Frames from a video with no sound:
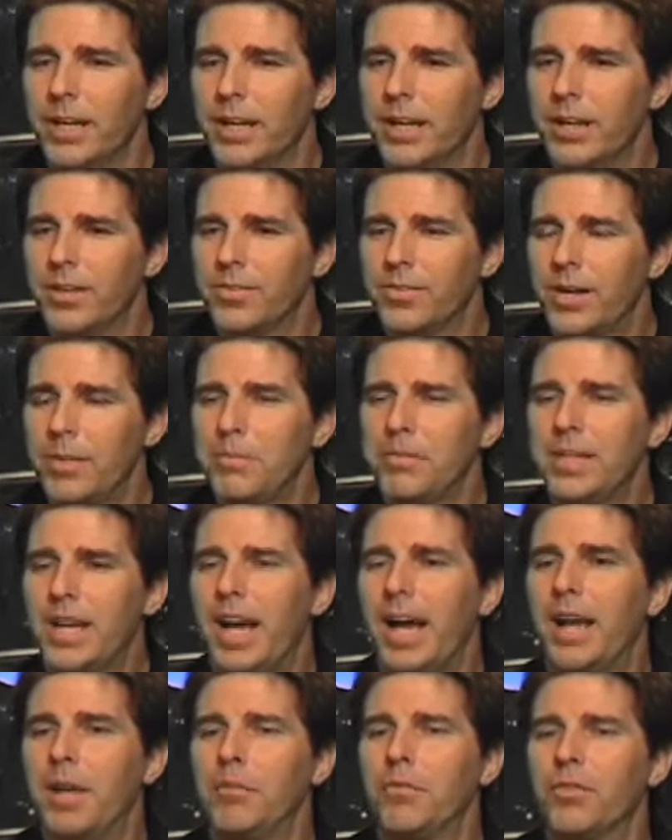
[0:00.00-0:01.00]

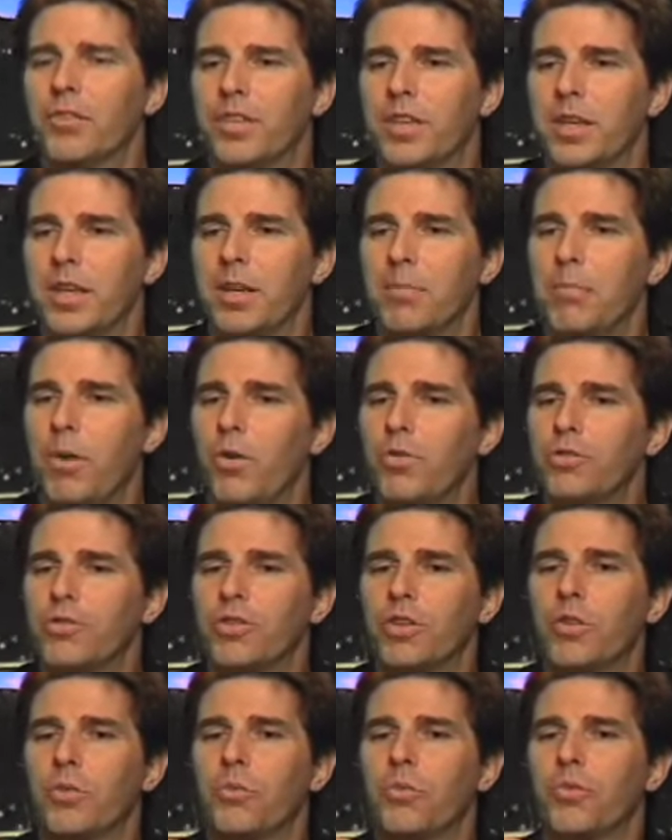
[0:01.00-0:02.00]
sometimes the
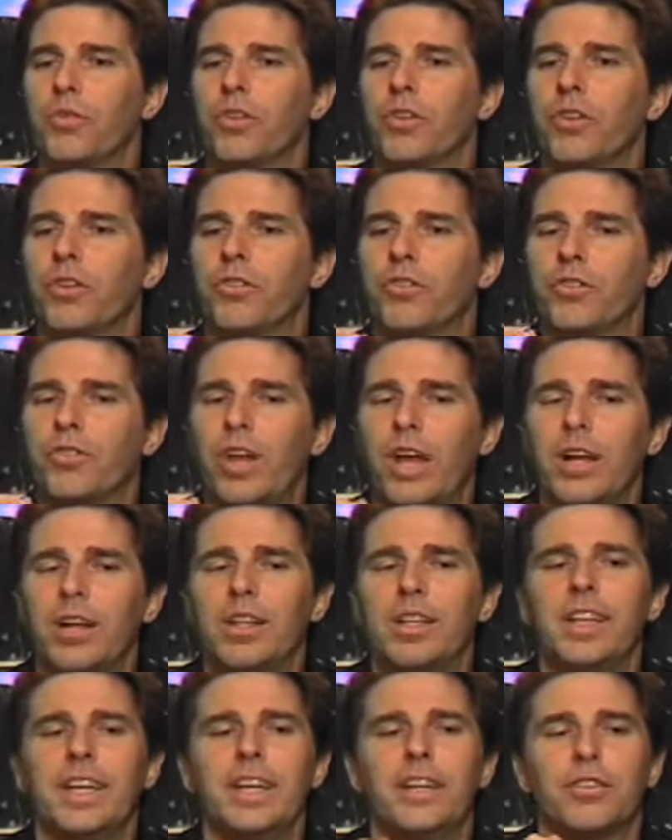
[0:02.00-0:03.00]
emotional
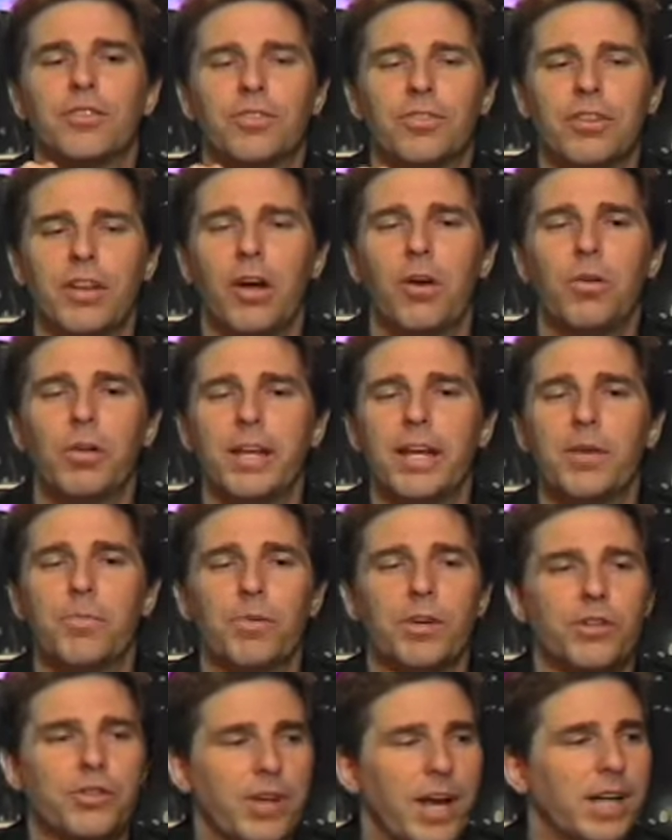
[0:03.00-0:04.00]
subtly and slowly
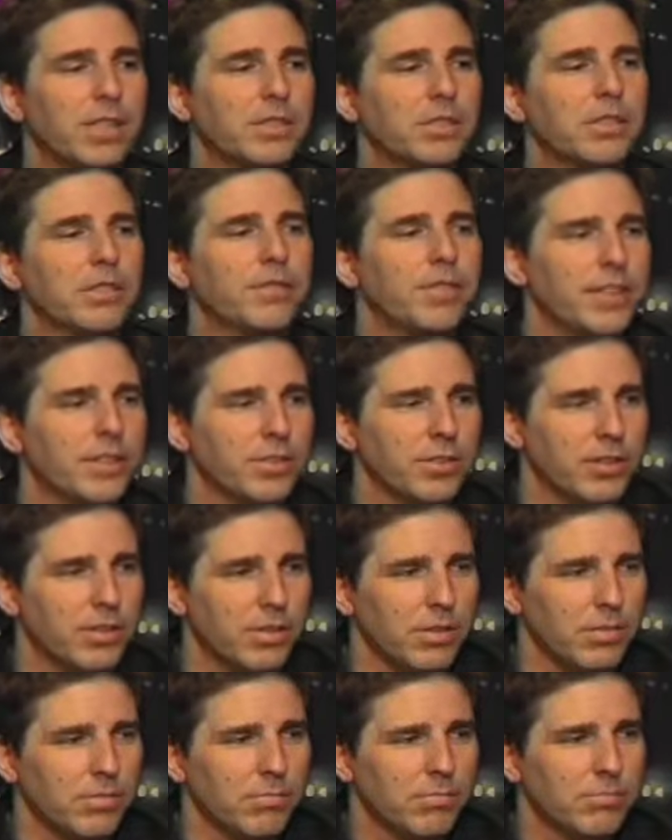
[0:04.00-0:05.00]
rejects the
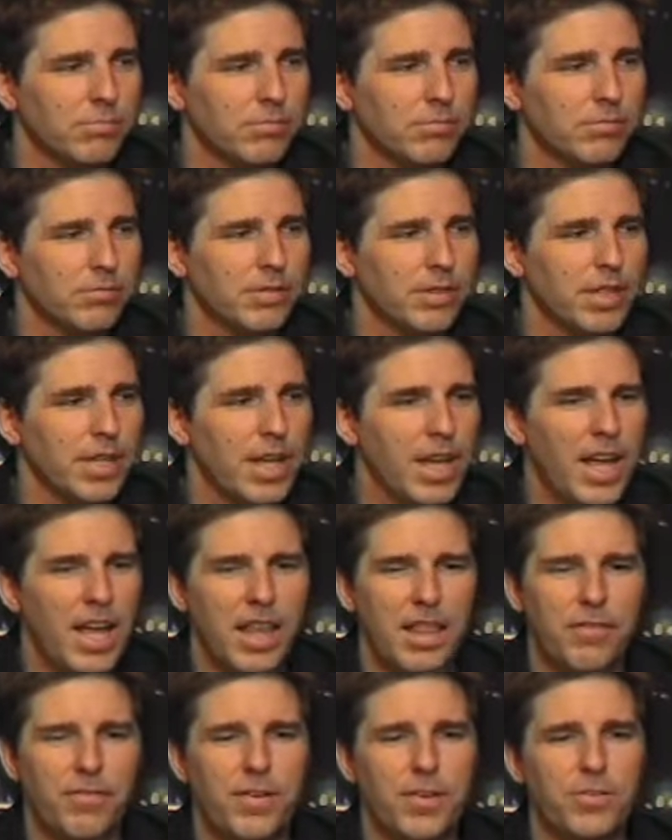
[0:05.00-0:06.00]
physical.
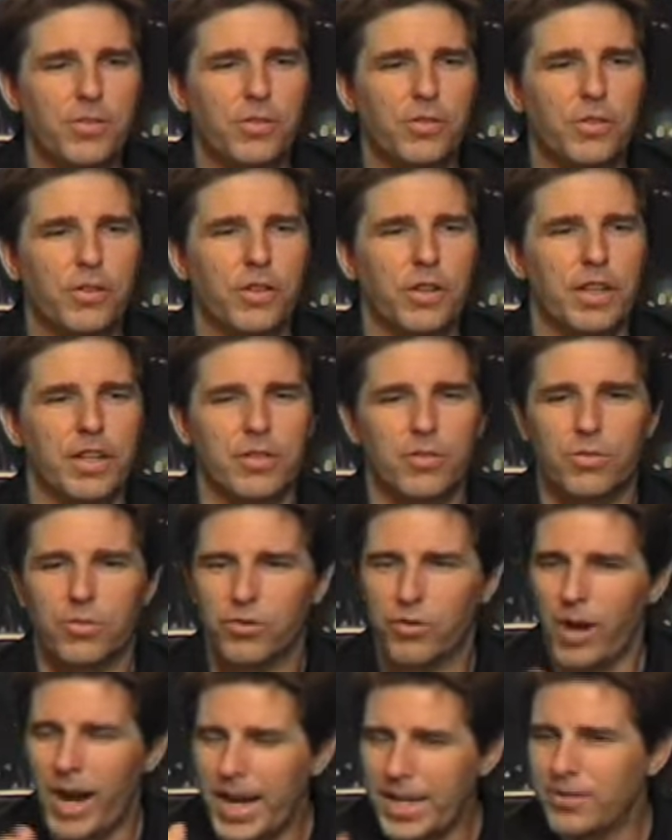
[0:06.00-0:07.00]
And the physical get,
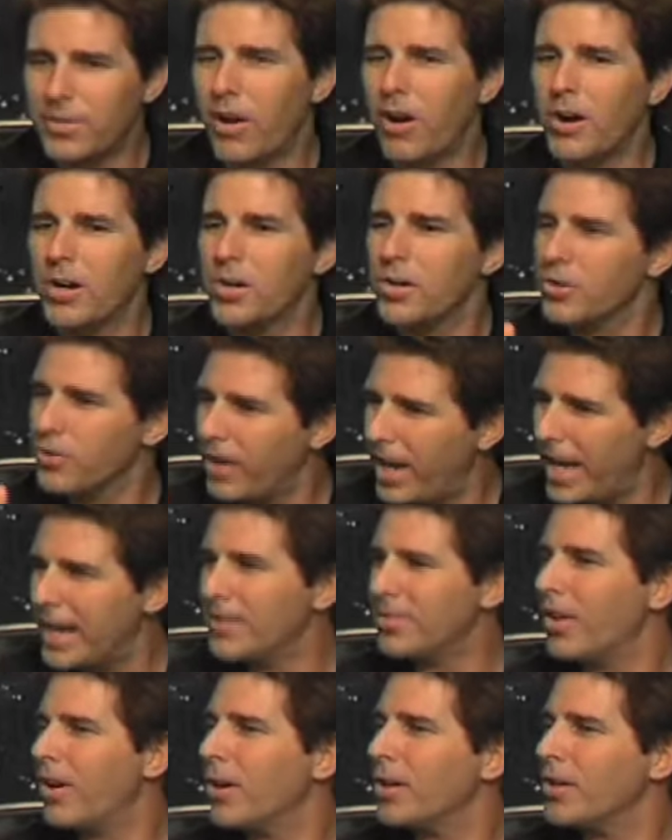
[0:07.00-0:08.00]
tries harder, tries
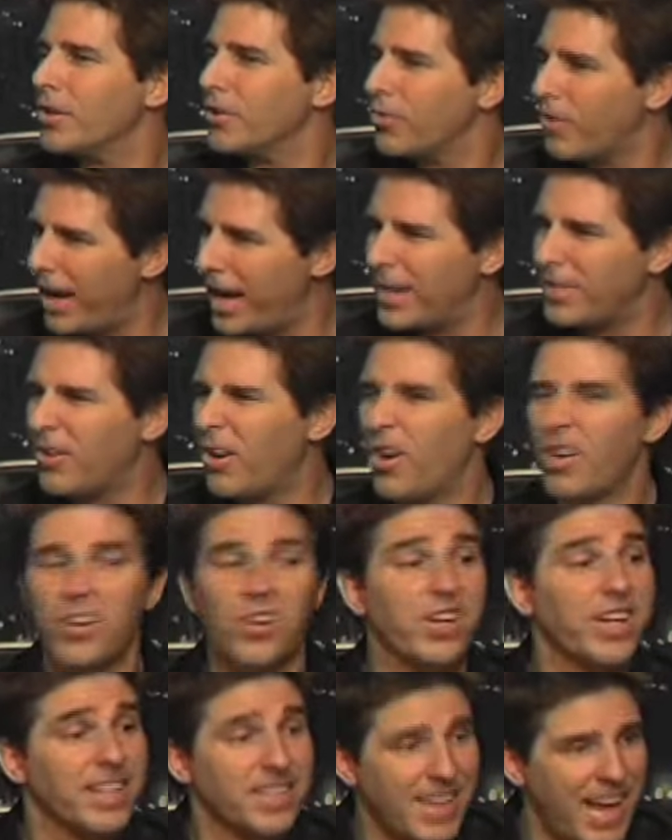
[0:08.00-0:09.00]
harder, tries harder,
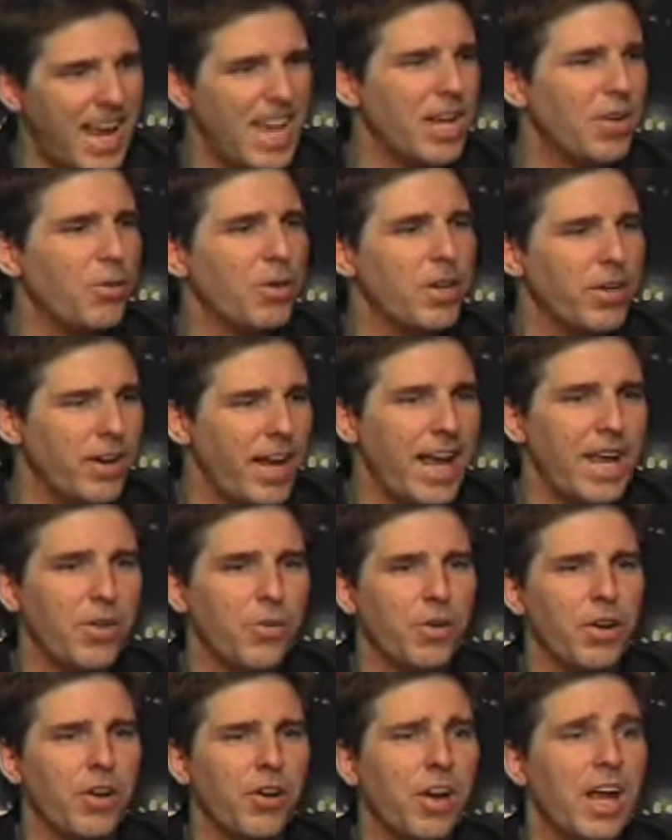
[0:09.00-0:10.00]
gets angrier and
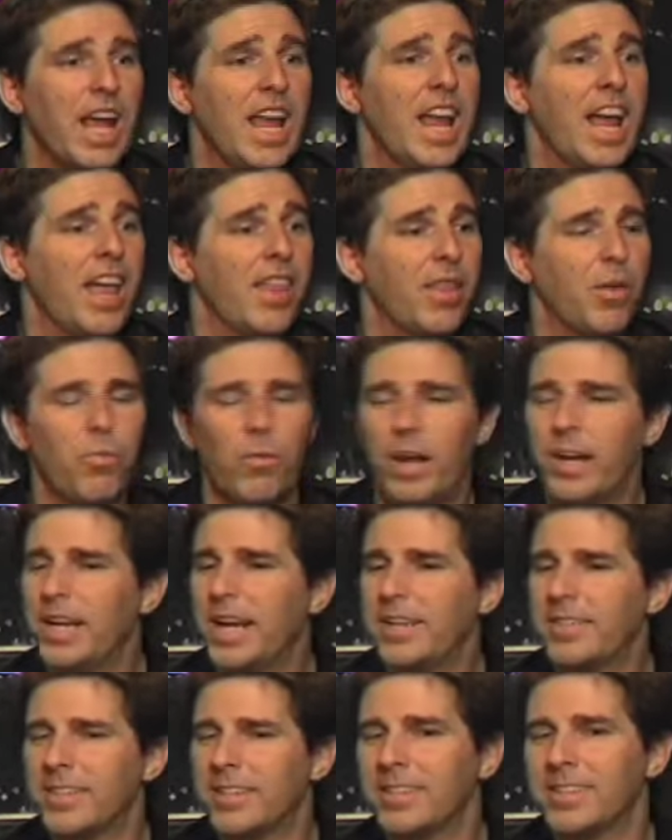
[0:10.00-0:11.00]
angrier, and then one
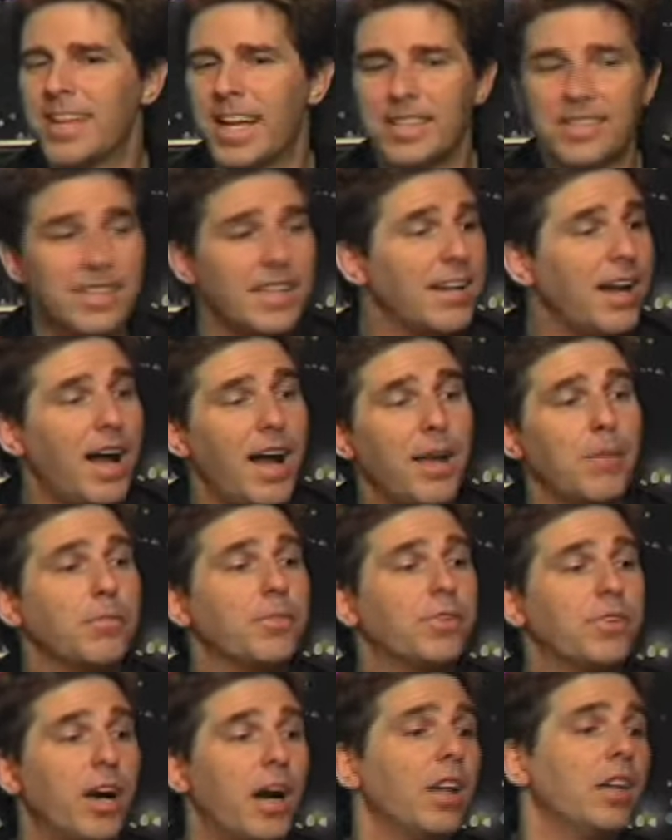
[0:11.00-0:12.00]
day says, that's it, I'm
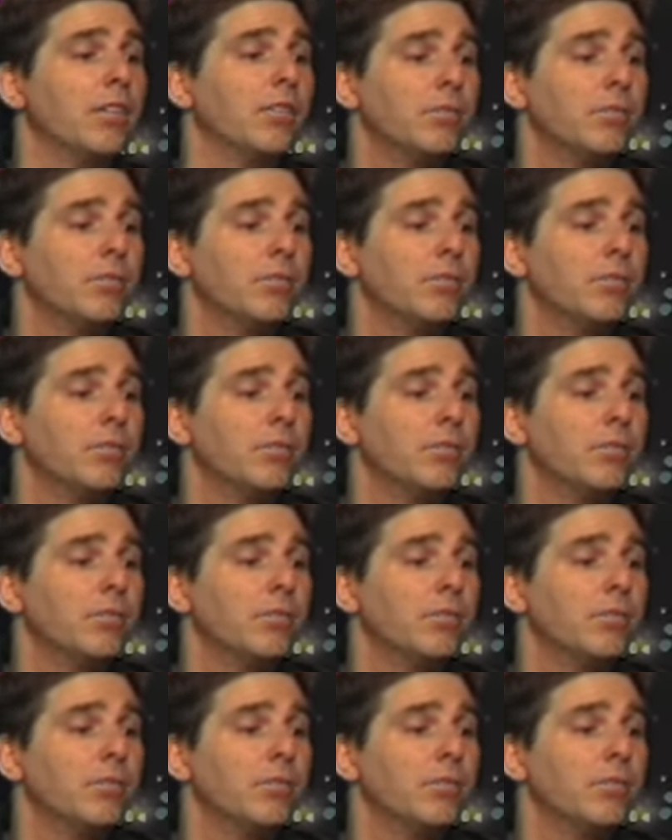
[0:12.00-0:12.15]
done.